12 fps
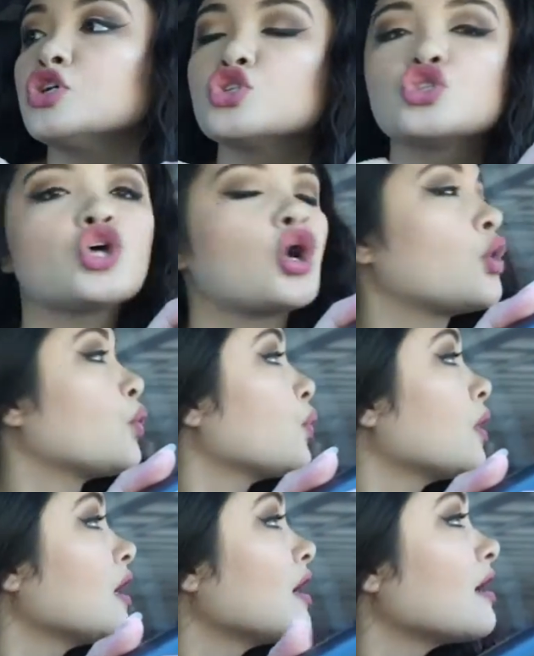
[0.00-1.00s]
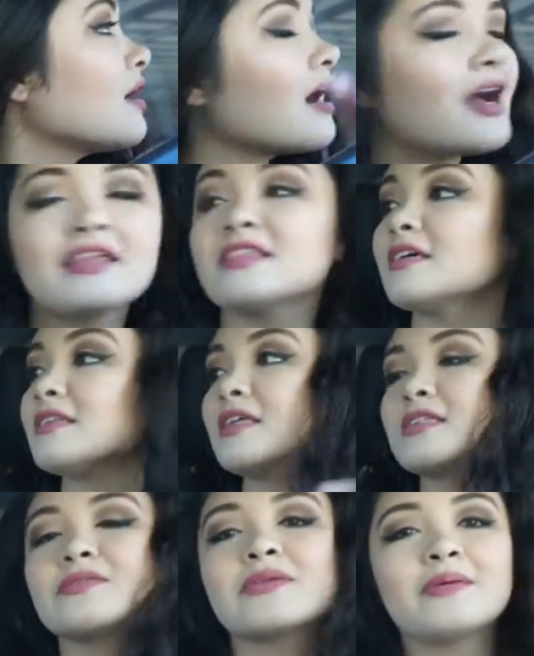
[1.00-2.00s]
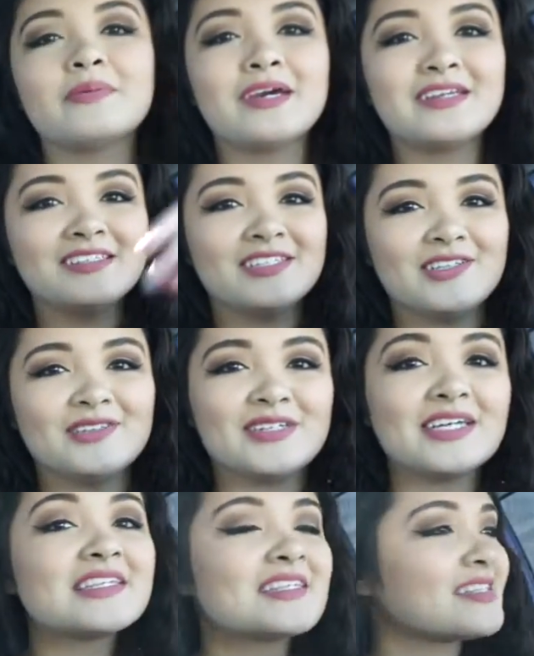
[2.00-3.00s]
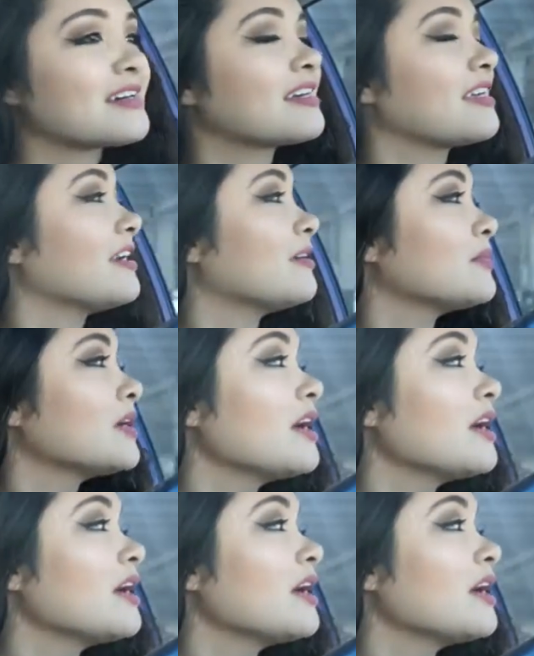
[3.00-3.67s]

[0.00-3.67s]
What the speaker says: So I think that's what I might do, is suck it up.